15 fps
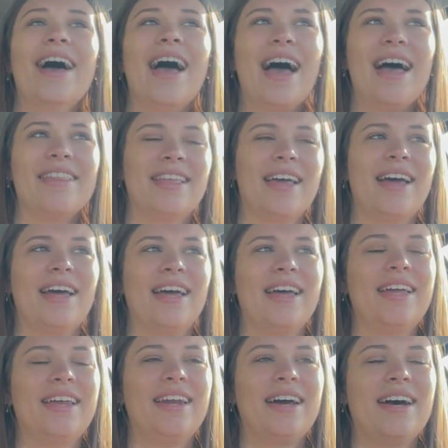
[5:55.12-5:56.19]
And
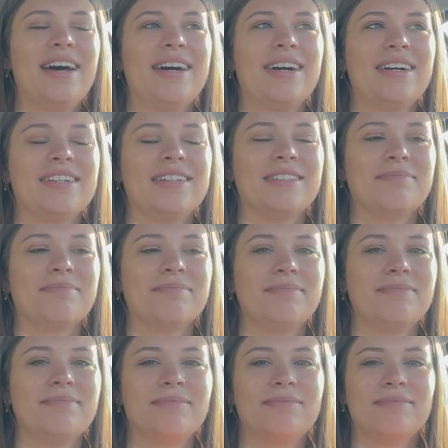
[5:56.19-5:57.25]
then, um,
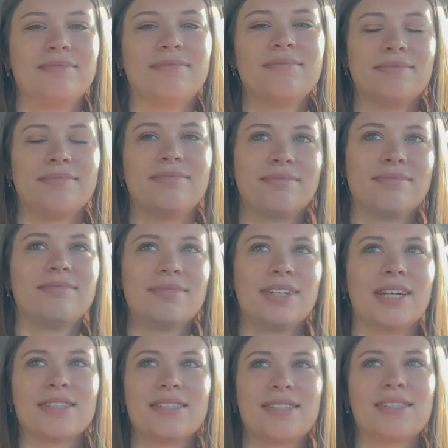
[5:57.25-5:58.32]
what
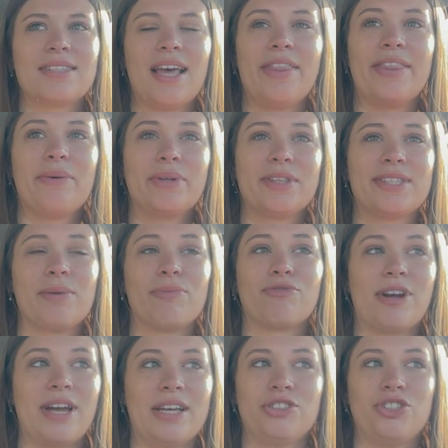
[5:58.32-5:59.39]
else? And then with some
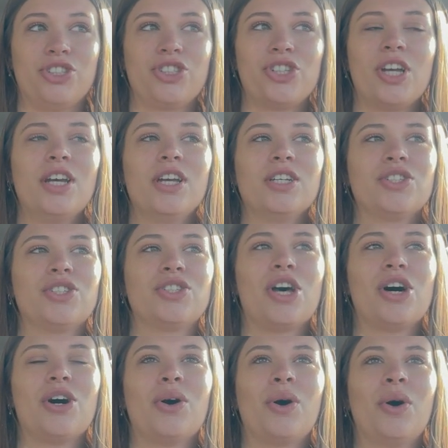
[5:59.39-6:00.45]
ranch.
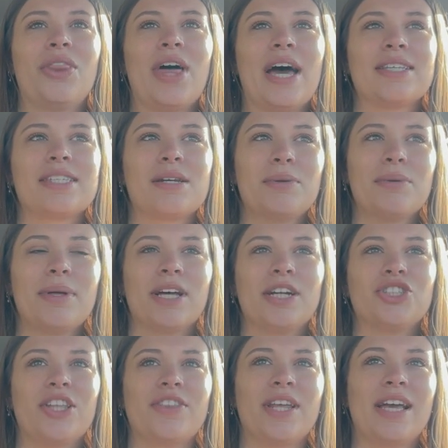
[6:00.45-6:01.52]
So that is gonna be my
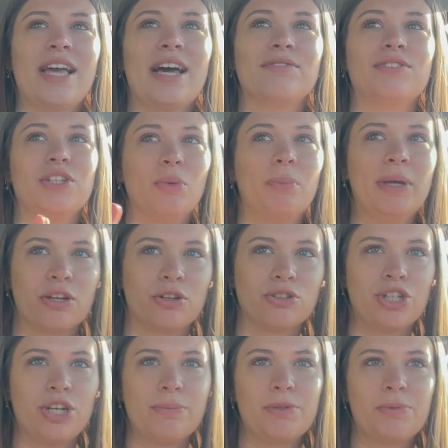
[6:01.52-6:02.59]
lunch. And then I have dill pickle
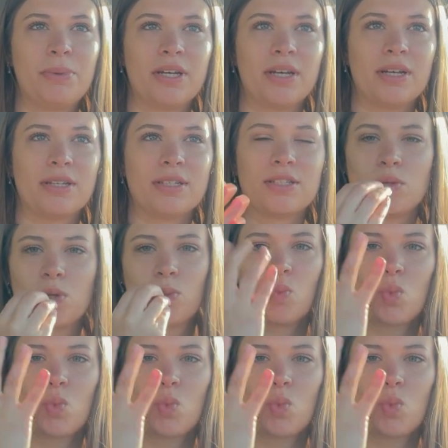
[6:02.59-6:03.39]
chips because